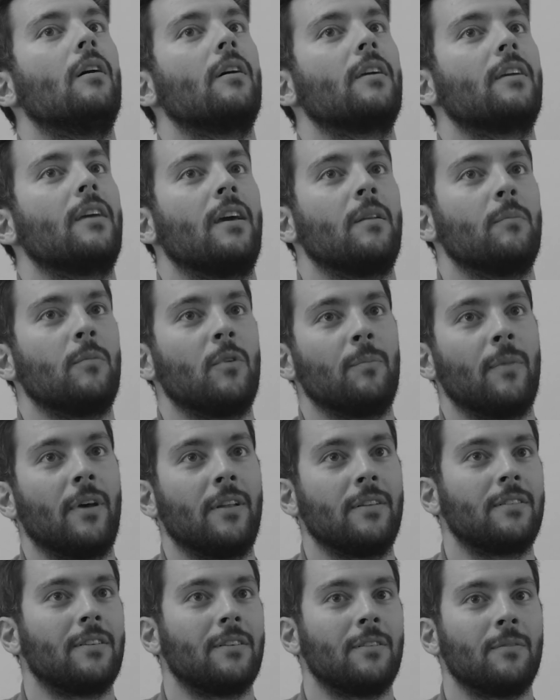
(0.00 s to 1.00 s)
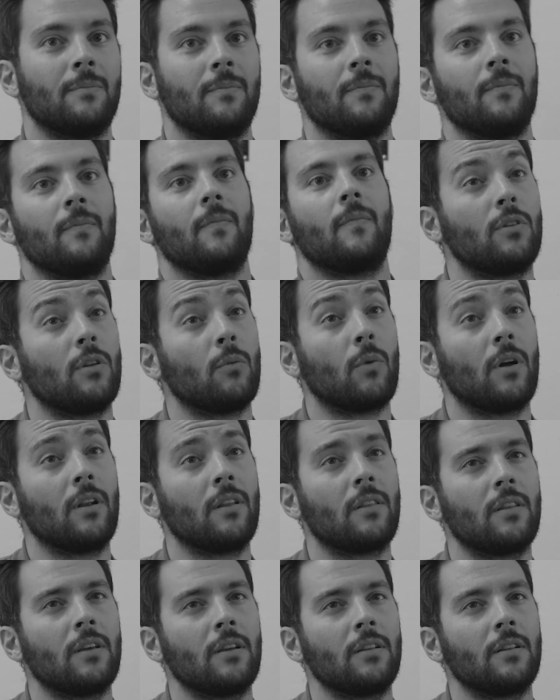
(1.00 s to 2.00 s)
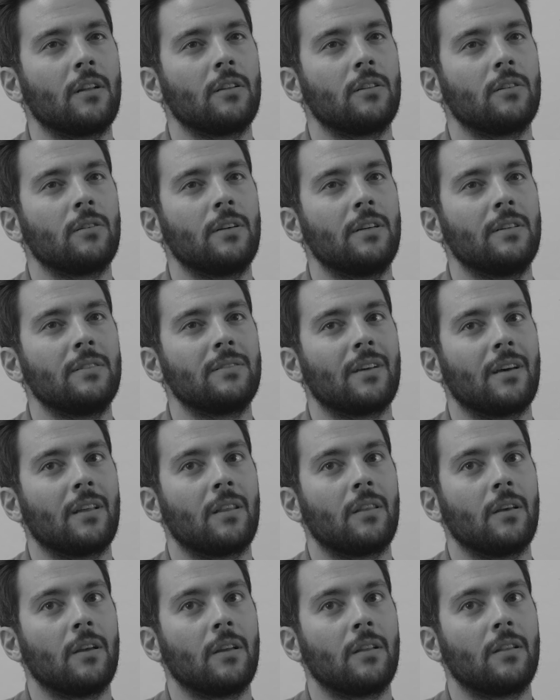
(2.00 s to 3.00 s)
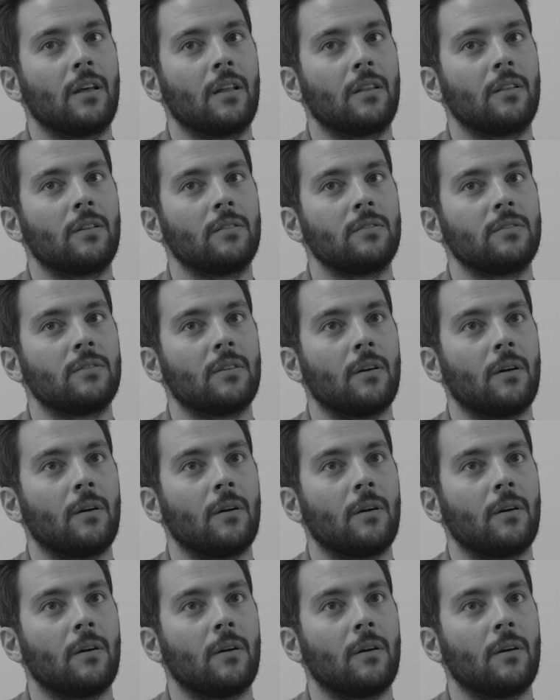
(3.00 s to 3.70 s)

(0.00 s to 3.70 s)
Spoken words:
gain momentum. The one thing that there is, I think that there's